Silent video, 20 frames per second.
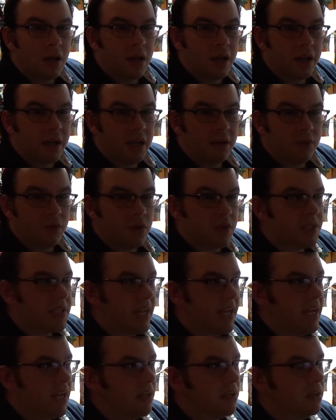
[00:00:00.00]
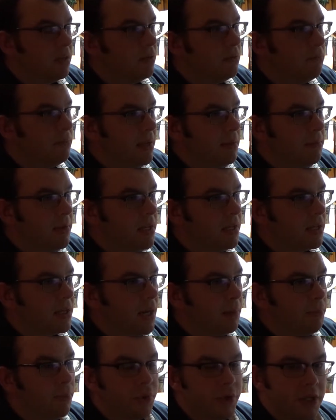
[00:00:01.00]
give or take, maybe a
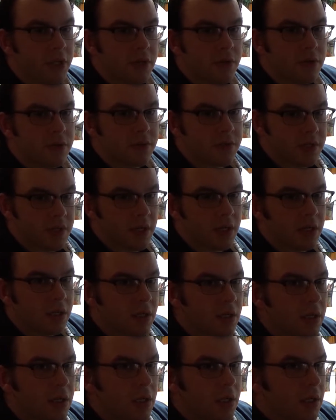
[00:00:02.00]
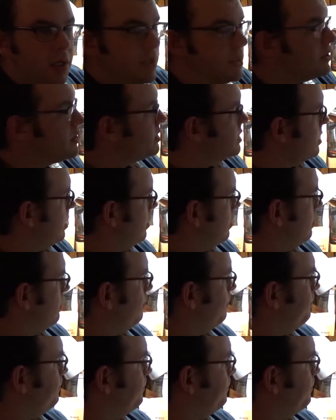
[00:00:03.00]
couple years there. So.